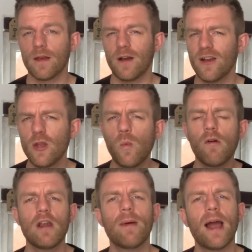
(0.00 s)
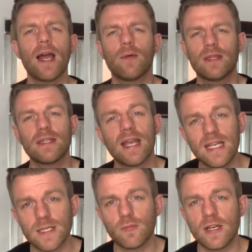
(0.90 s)
are you worried about how a
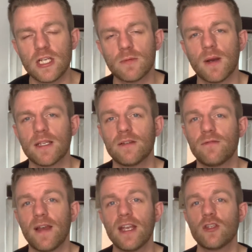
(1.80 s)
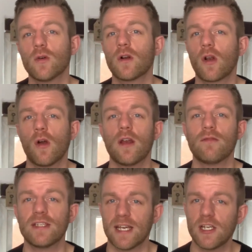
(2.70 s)
data breach might affect your client
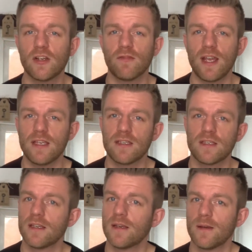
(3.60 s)
retention rates?